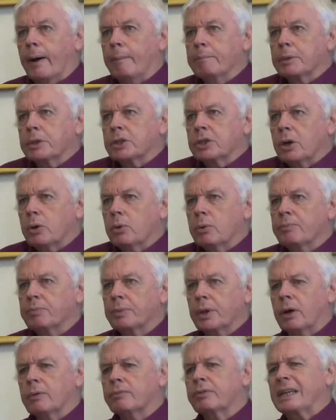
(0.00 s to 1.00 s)
So
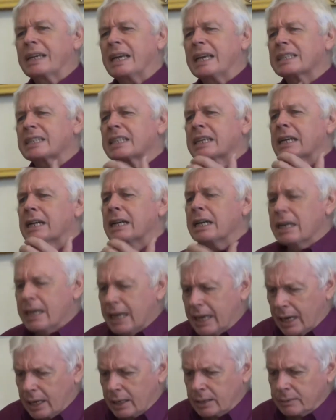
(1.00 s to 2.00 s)
it's clear